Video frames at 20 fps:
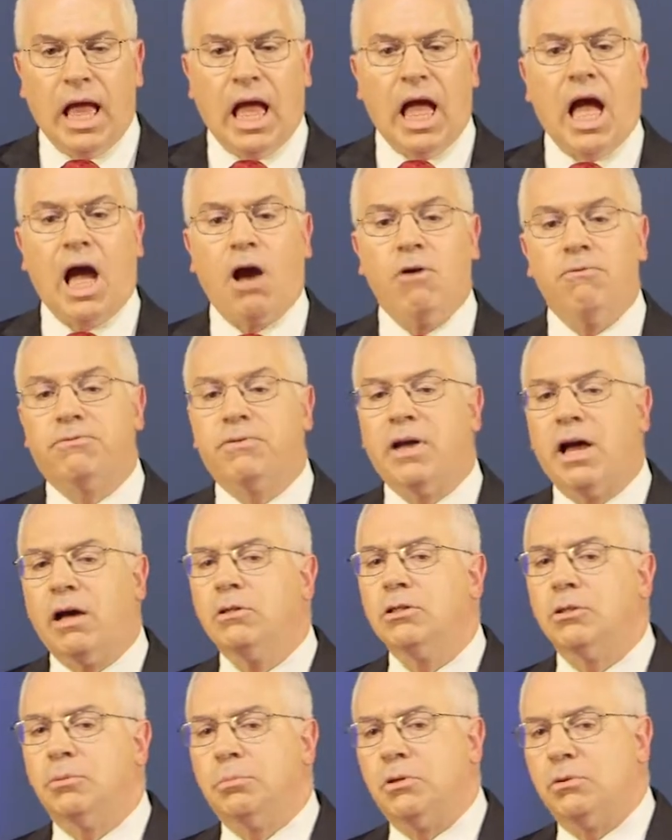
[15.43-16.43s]
How
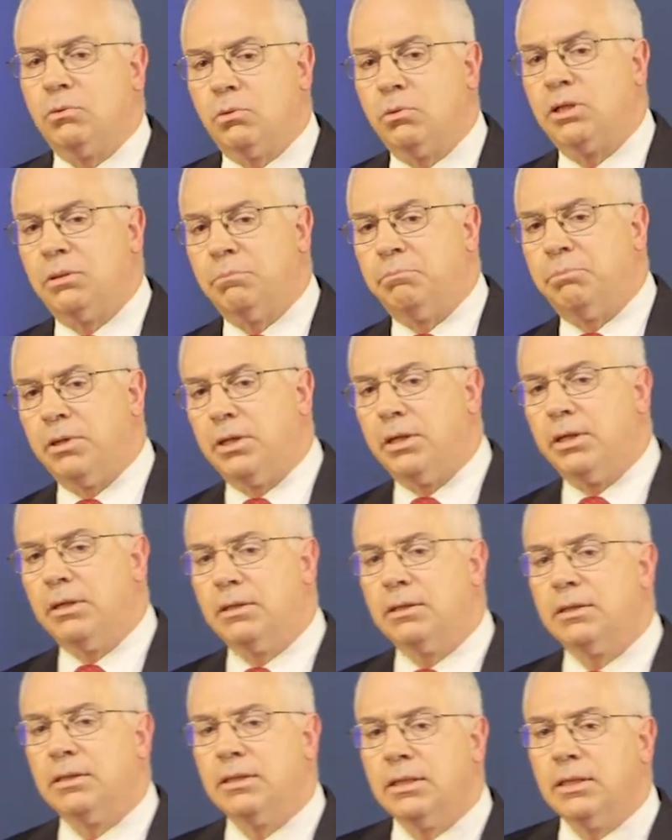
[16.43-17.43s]
valuable would it be
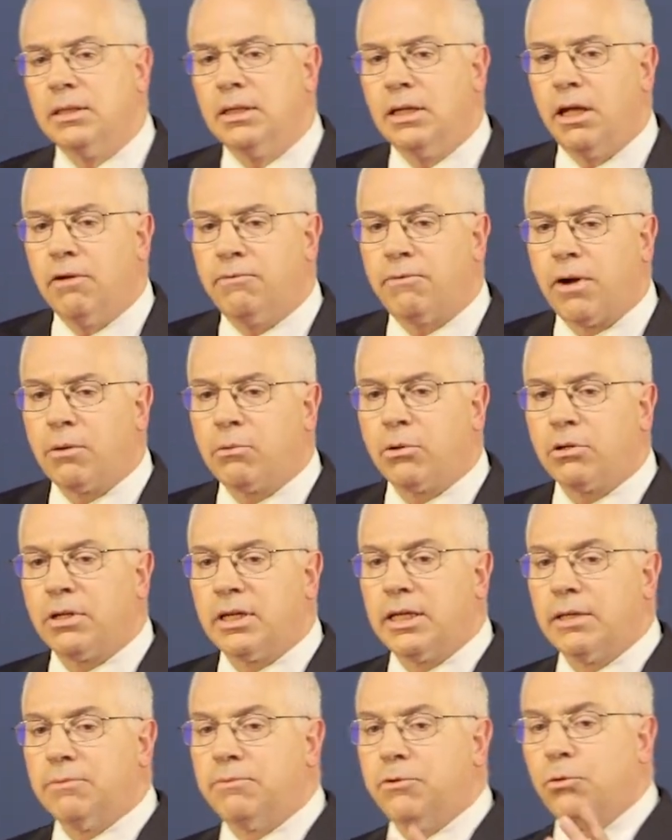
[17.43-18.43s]
if I were to
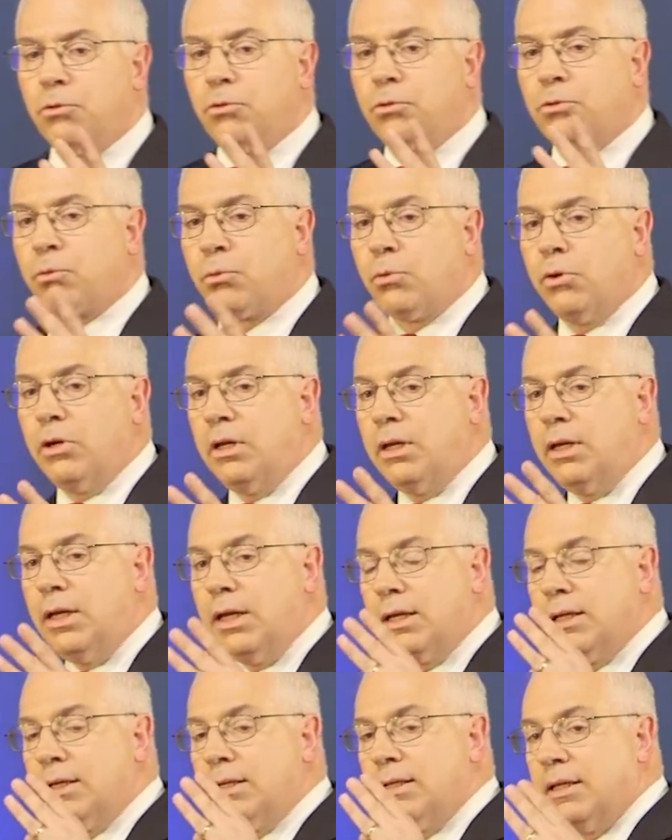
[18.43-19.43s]
give you 3
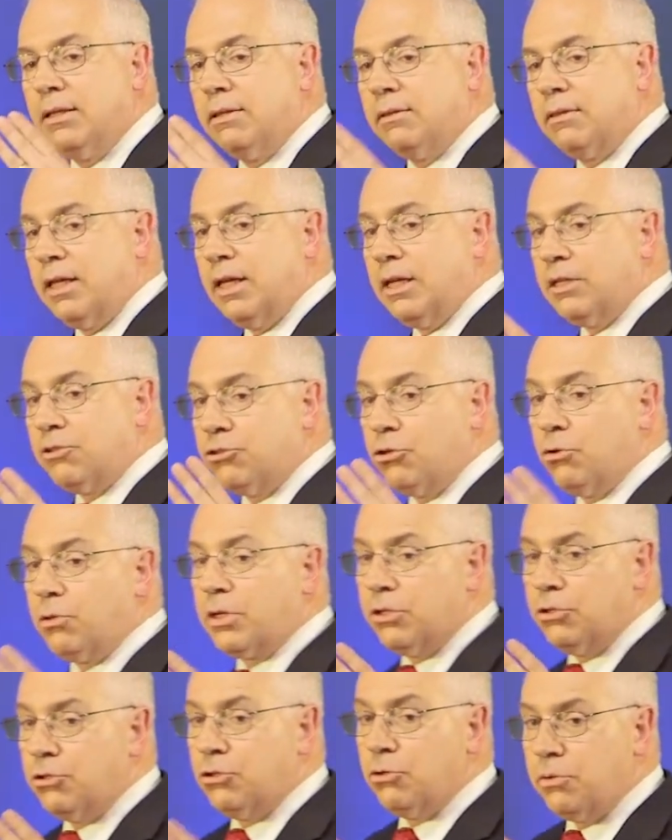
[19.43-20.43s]
things you
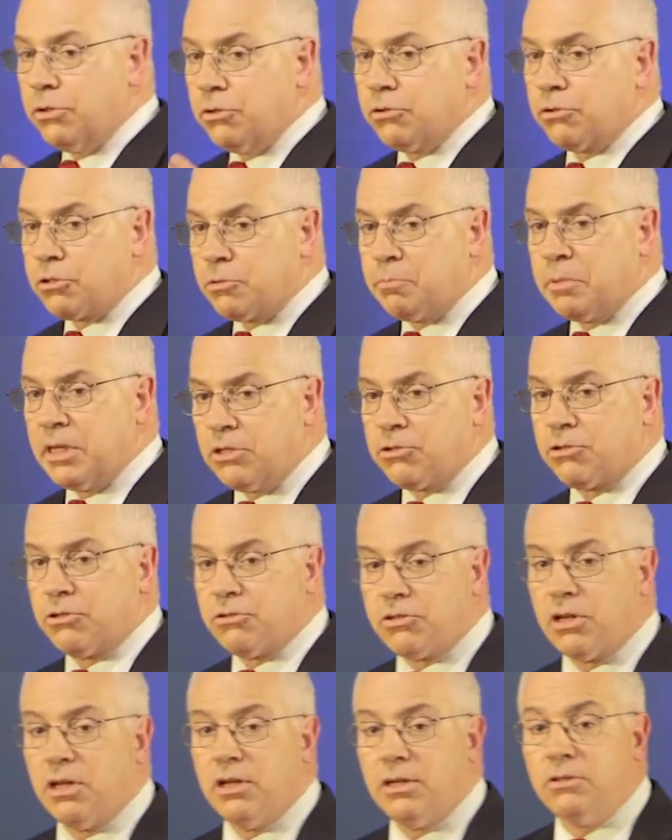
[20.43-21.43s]
can do in your
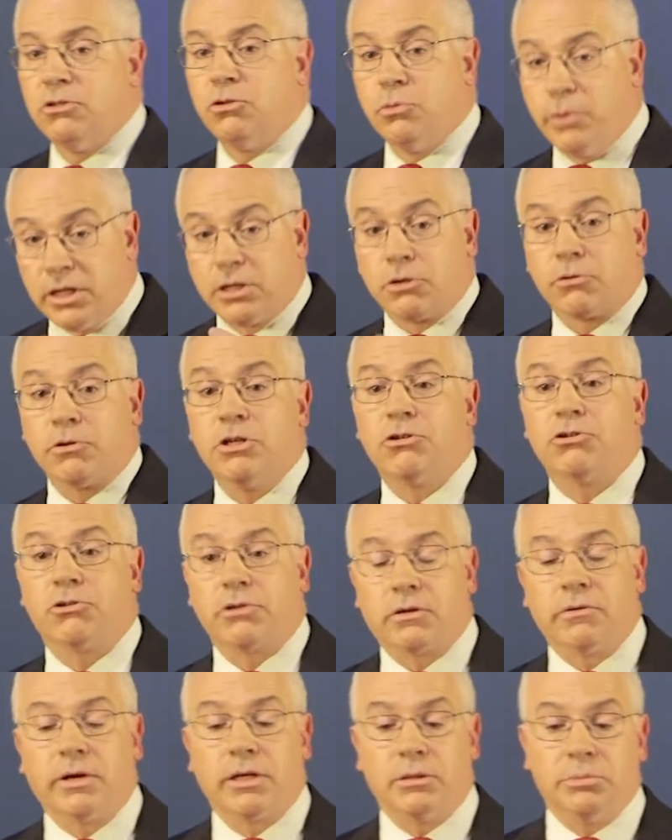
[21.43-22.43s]
speeches to increase your
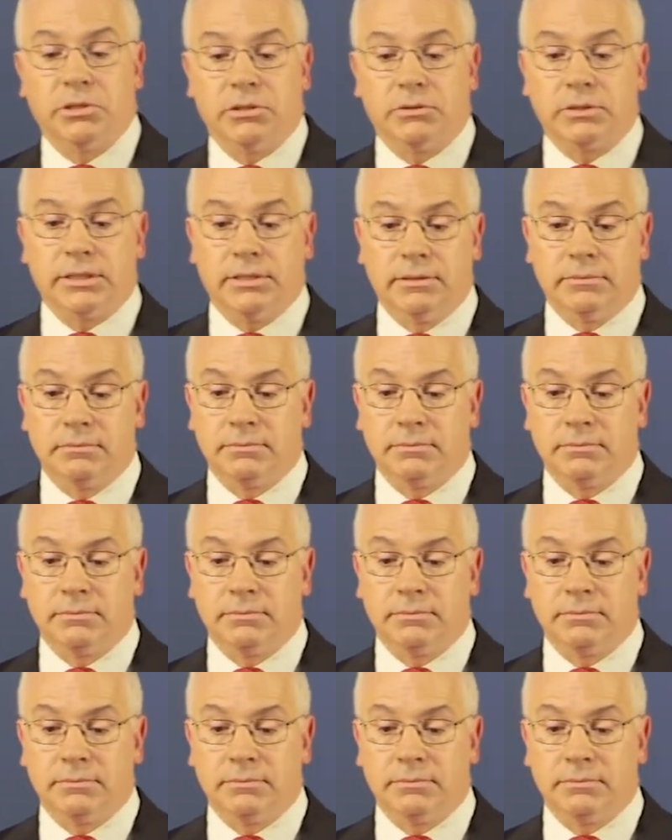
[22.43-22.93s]
credibility?